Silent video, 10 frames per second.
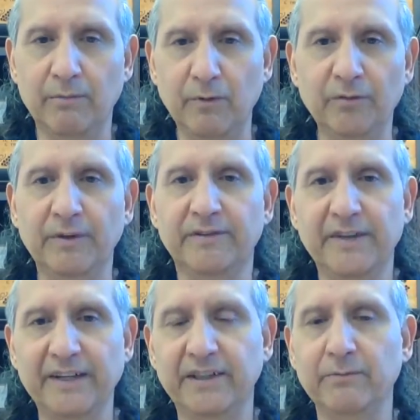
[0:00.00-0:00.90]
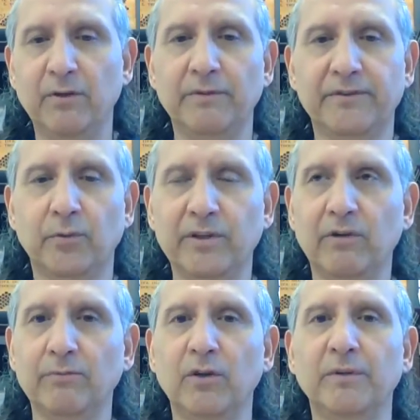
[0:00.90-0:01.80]
movements, 19 movements,
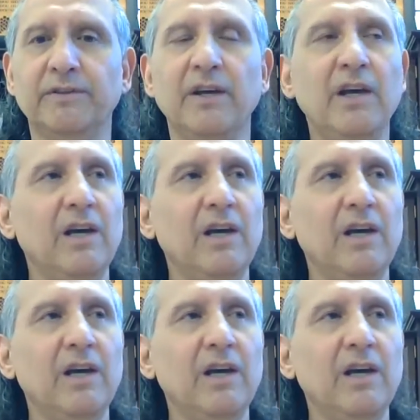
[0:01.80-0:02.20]
21 movements,